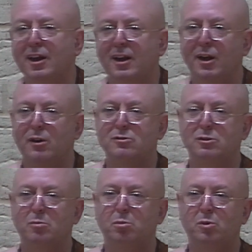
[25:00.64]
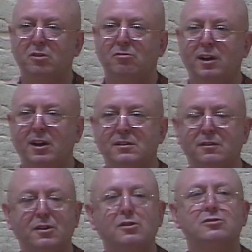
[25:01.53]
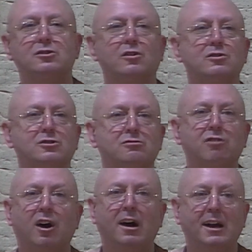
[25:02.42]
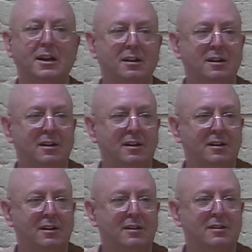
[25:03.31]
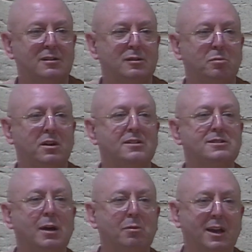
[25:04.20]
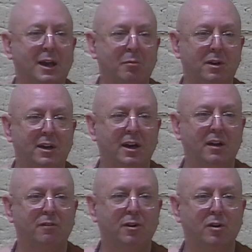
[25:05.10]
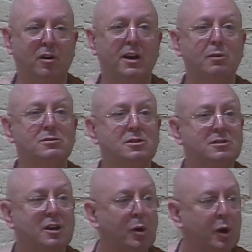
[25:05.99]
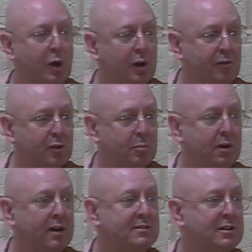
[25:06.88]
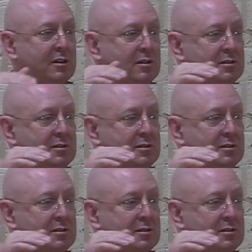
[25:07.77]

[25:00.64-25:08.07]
get you some Buddha relics for your shrine. But the same thing happened again, he forgot. And he was just going over the pass, he could